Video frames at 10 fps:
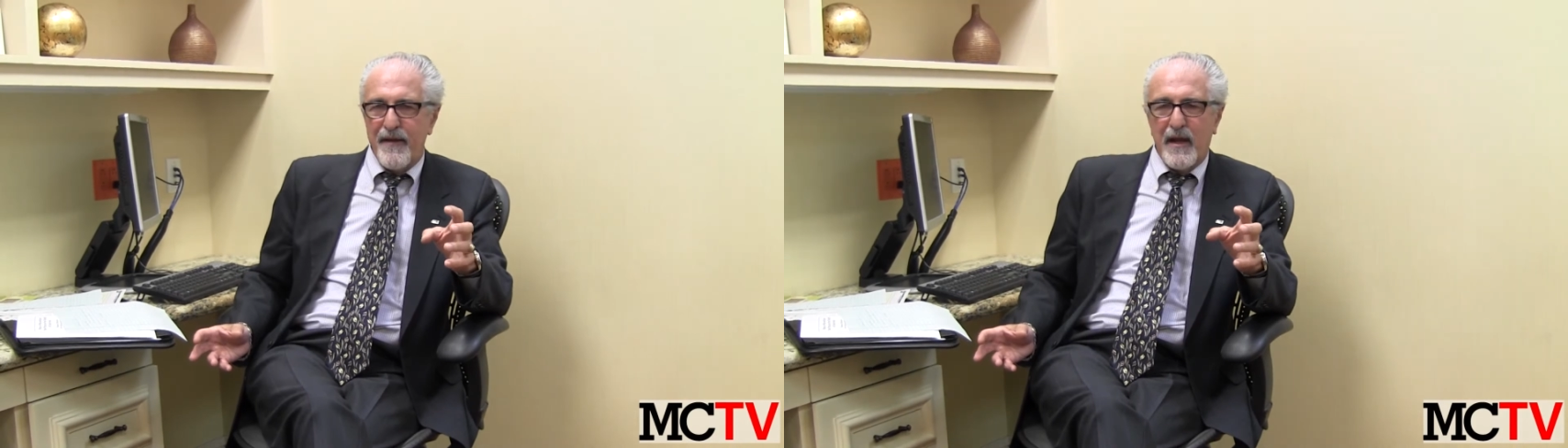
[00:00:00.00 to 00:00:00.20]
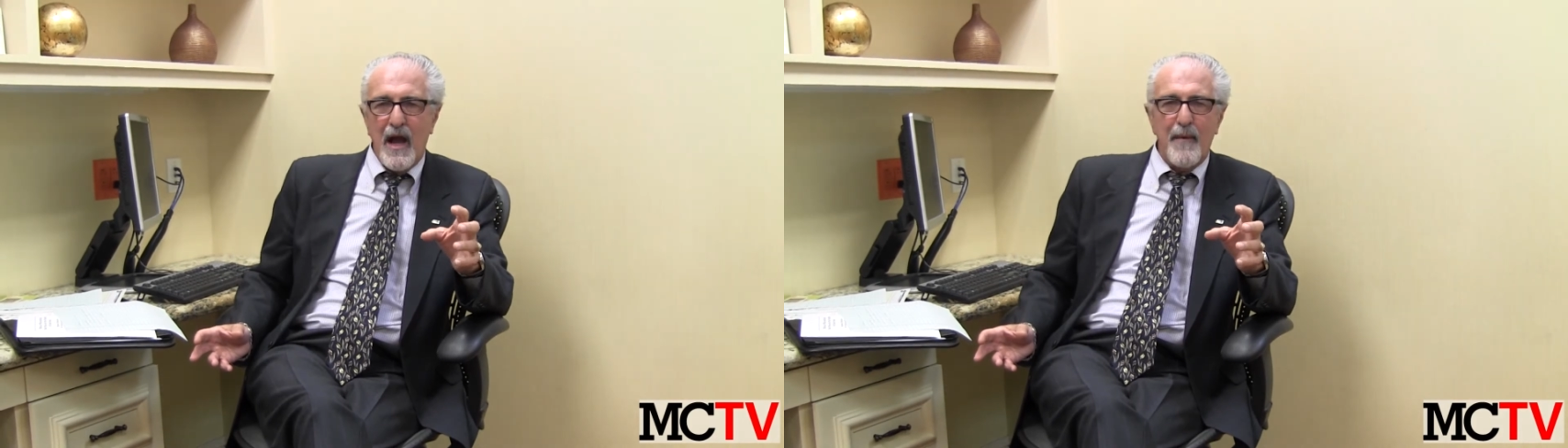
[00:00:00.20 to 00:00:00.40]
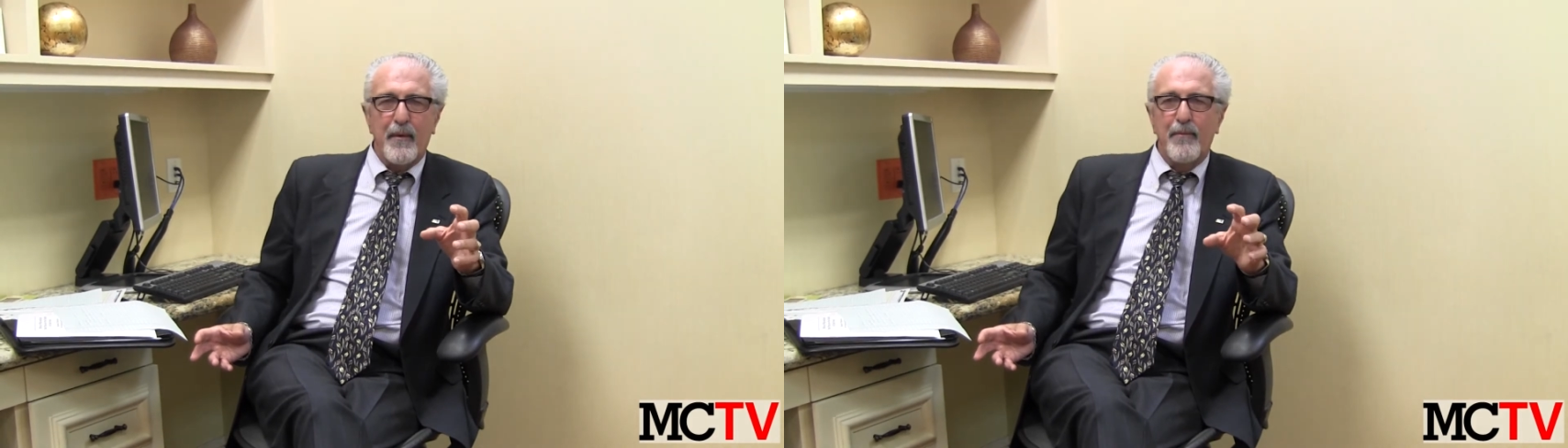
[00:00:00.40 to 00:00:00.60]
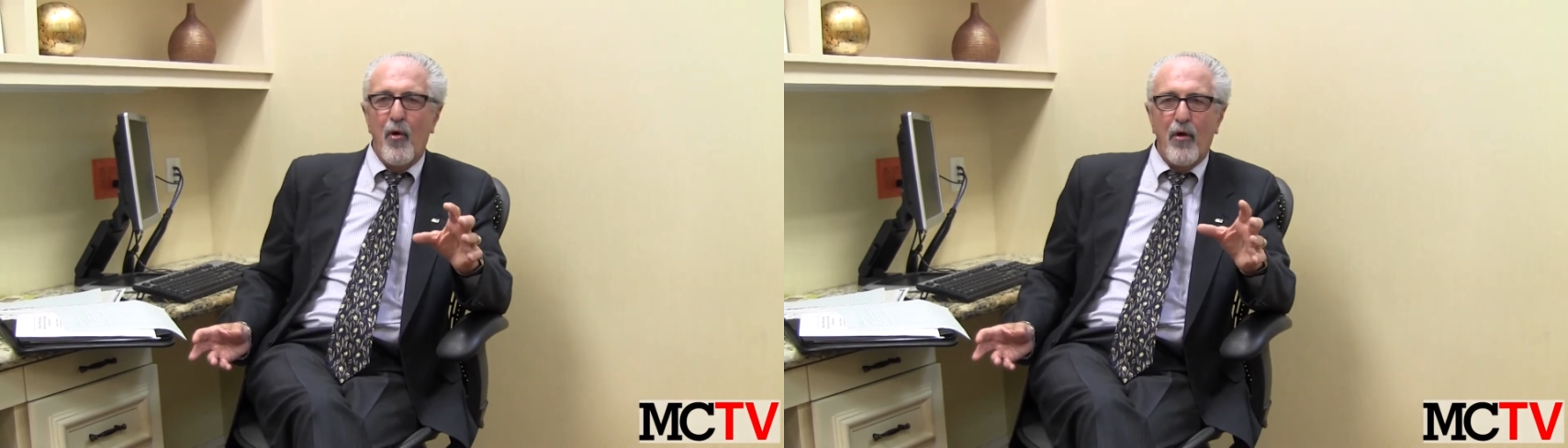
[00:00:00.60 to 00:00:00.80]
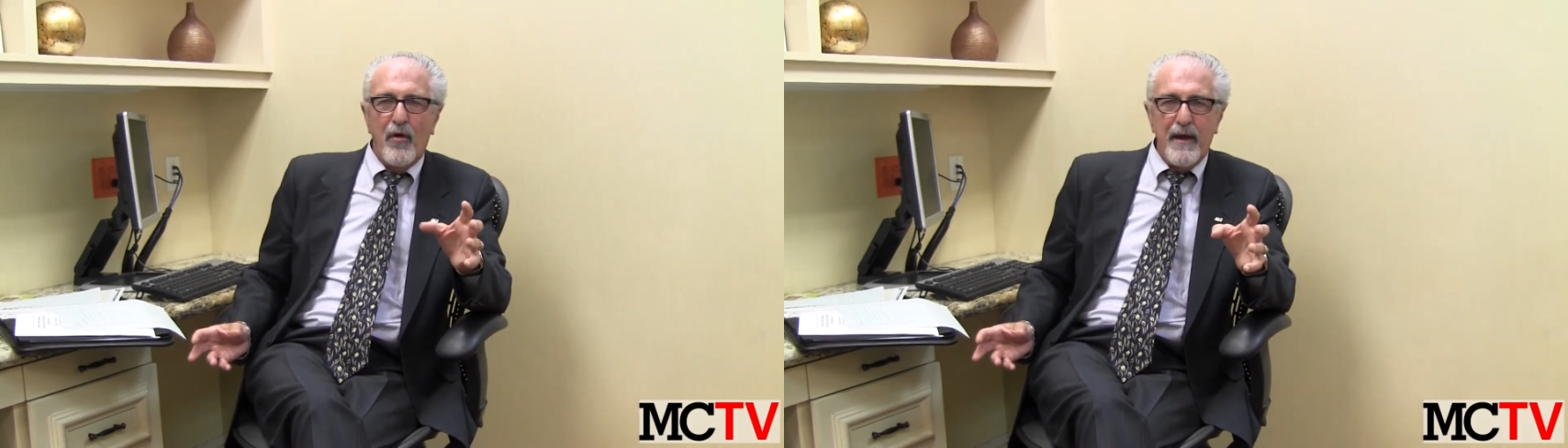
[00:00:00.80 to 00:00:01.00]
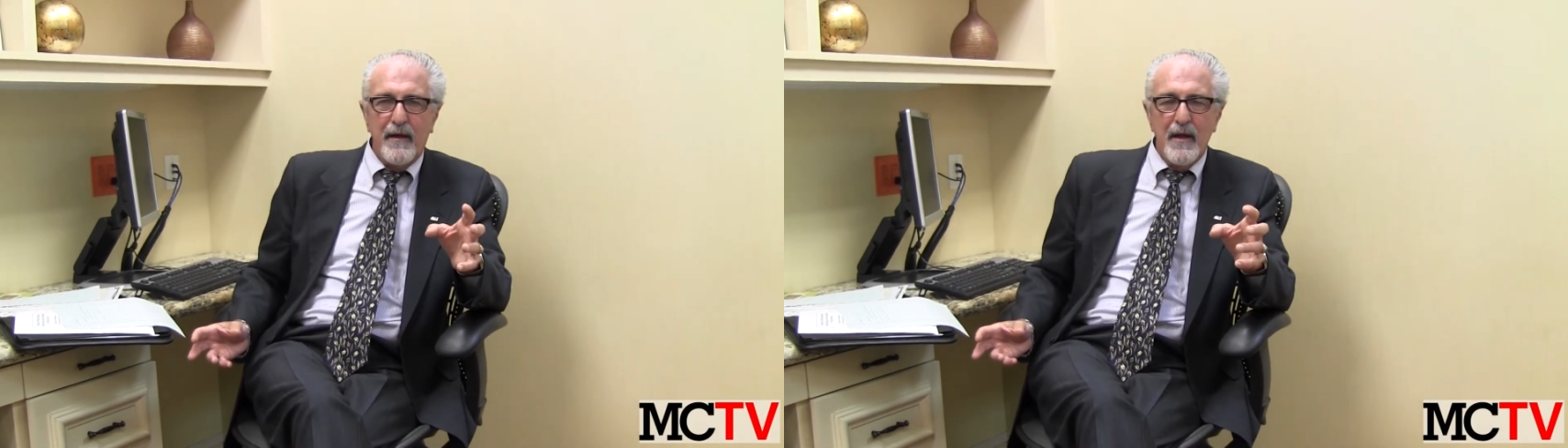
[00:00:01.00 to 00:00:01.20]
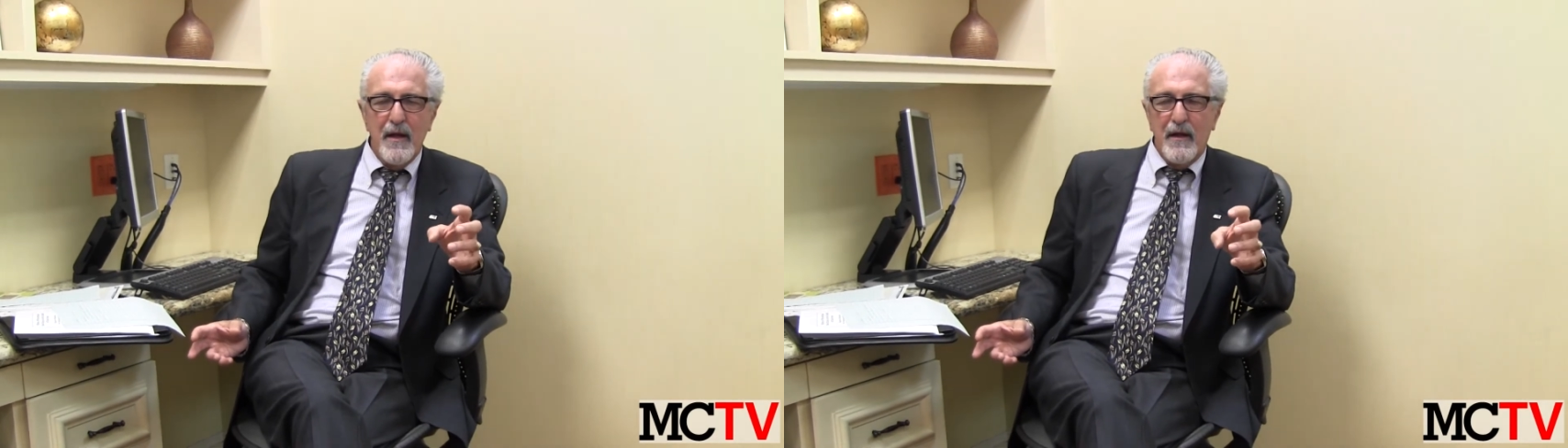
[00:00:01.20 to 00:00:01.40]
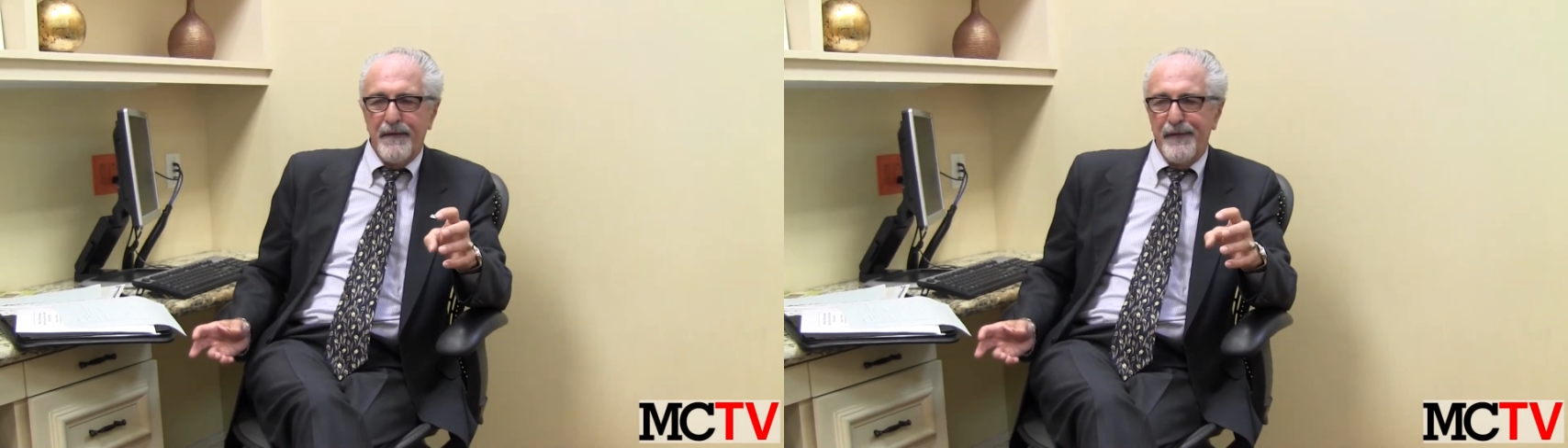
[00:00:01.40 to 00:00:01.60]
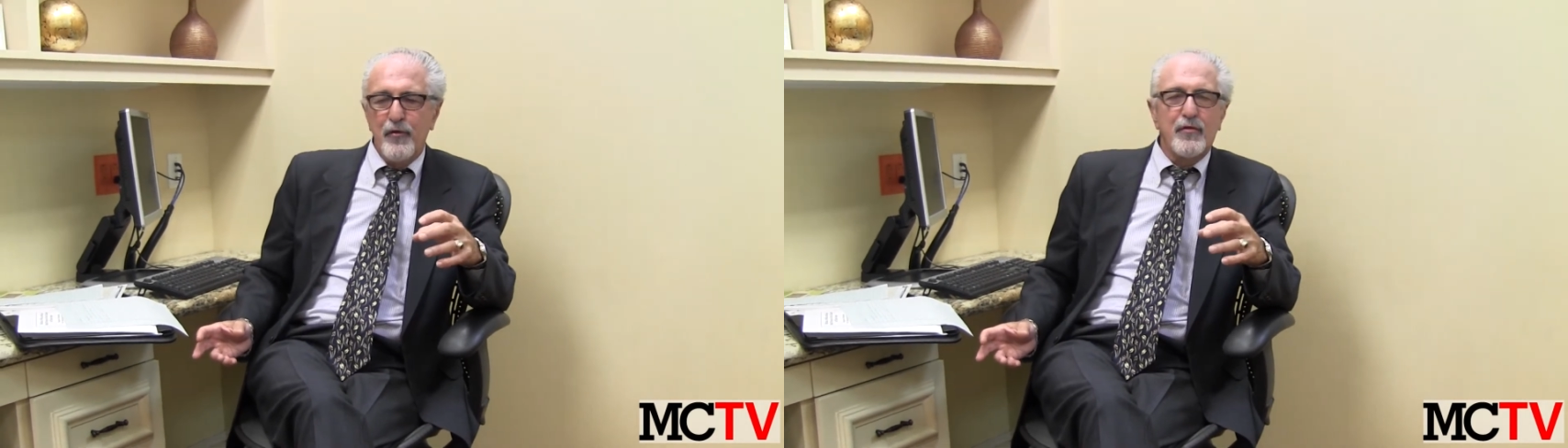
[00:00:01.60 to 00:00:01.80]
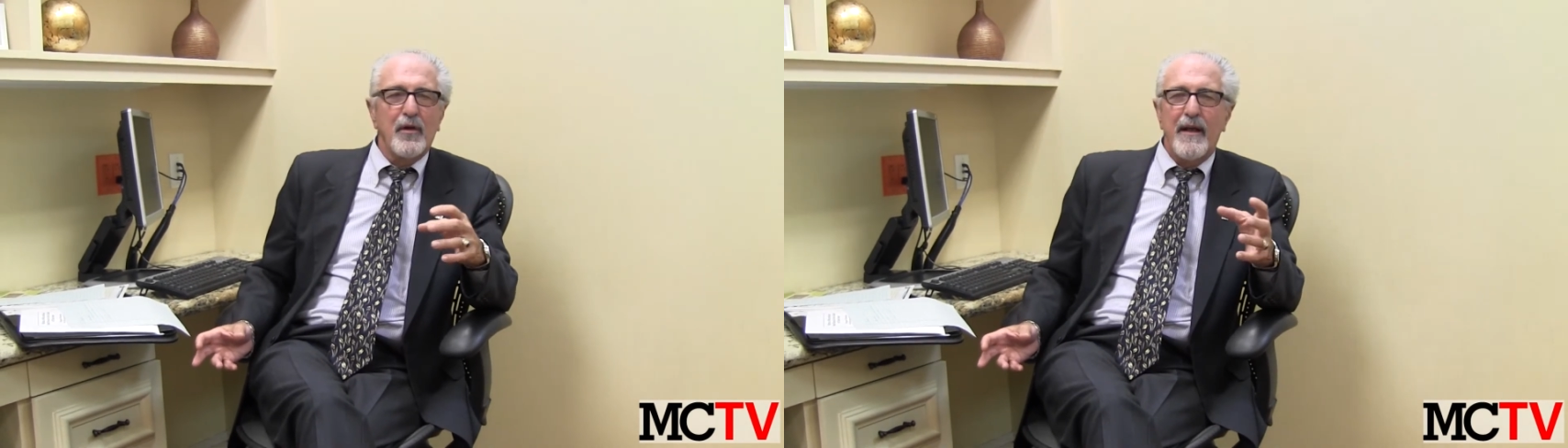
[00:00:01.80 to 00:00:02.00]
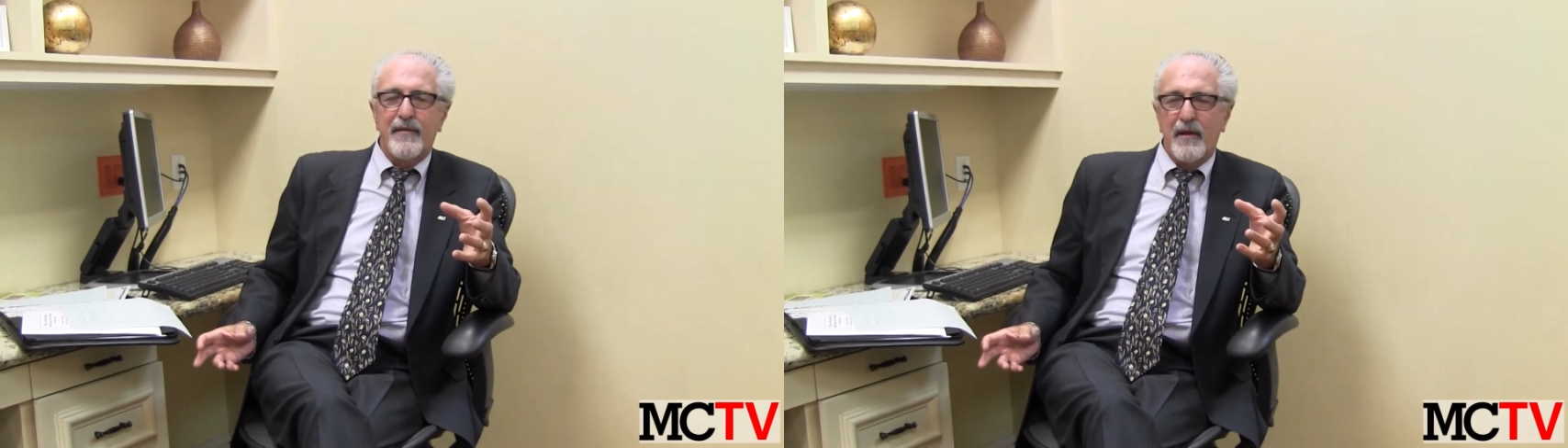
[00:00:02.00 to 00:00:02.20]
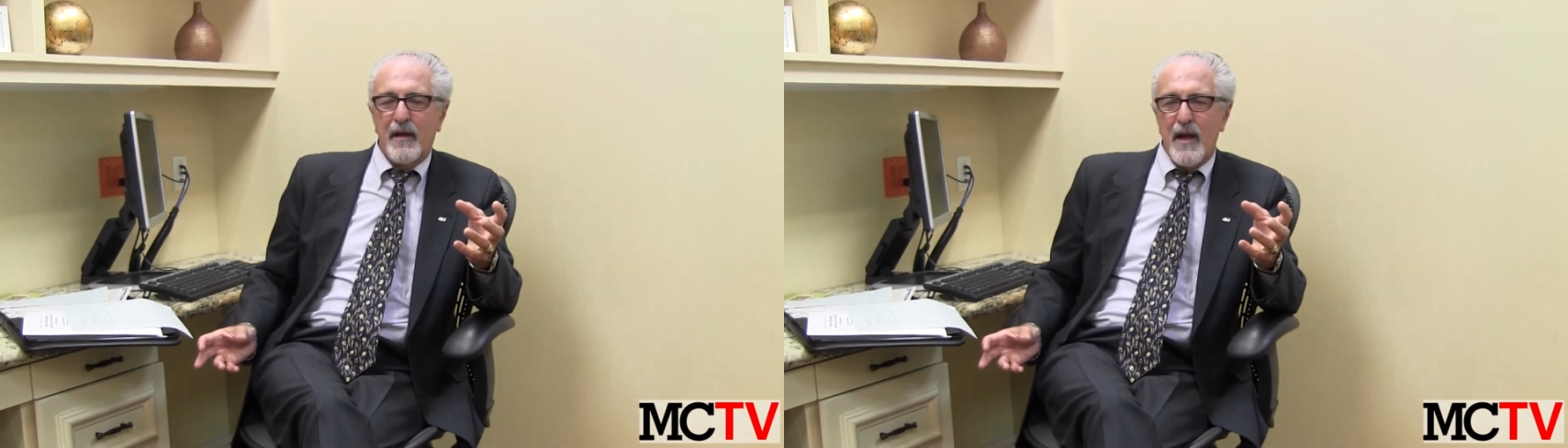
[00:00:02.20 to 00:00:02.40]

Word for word: of a copper borate, neutralizing